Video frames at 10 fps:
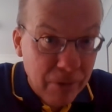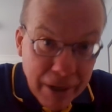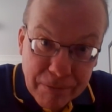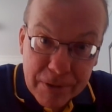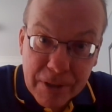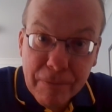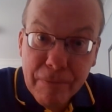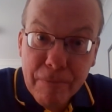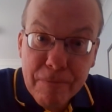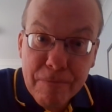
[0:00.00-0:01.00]
Right,
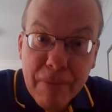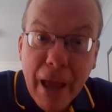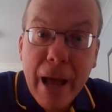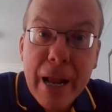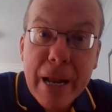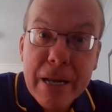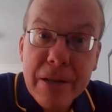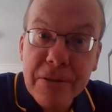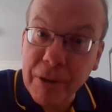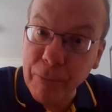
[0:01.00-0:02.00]

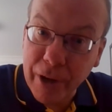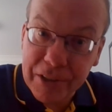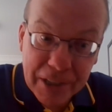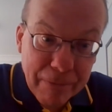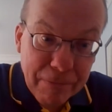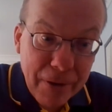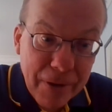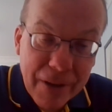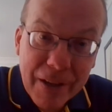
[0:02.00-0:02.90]
summarize it up.